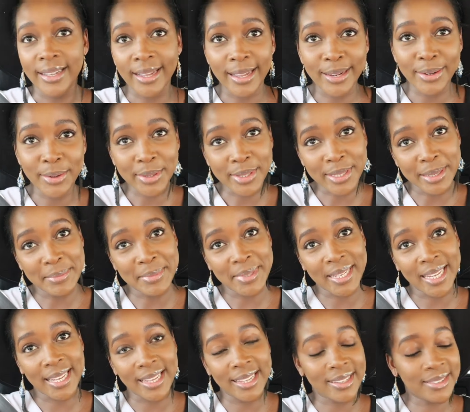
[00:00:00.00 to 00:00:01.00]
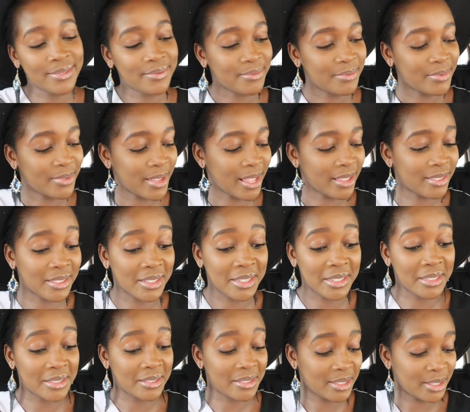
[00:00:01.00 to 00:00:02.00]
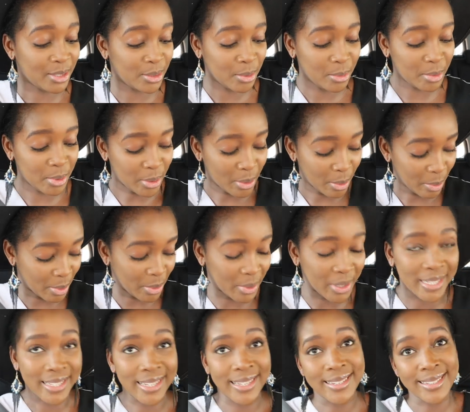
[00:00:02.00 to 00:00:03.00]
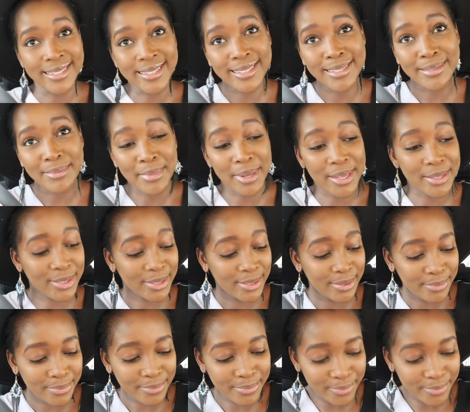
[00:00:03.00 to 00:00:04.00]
I know someday, actually, it should be copyrighted. Imagine.